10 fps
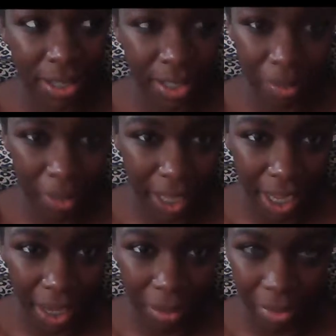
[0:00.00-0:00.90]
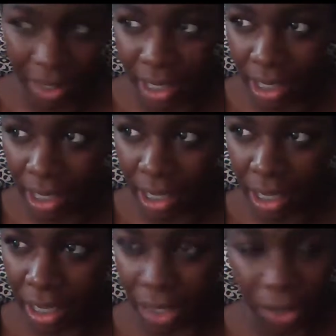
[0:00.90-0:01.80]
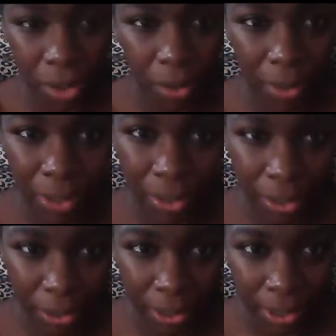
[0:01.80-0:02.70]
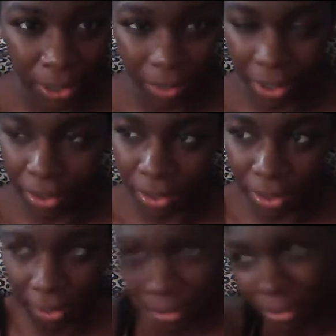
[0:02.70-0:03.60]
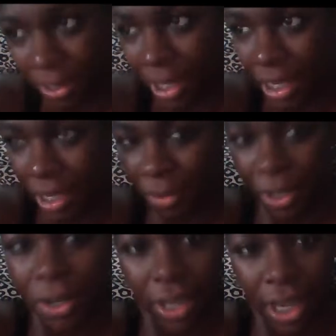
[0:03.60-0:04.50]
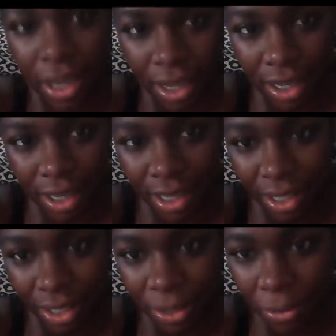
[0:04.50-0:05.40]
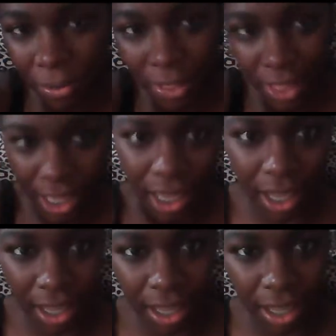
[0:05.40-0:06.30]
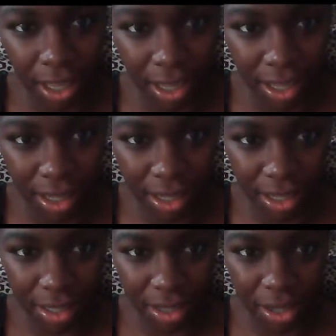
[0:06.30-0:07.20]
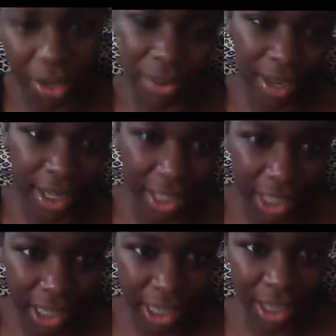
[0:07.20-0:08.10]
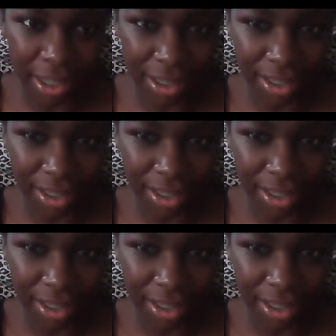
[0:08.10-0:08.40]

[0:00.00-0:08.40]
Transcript: to explain, but you know, when you're a little girl, when you're a little, when you're young, you don't think correctly.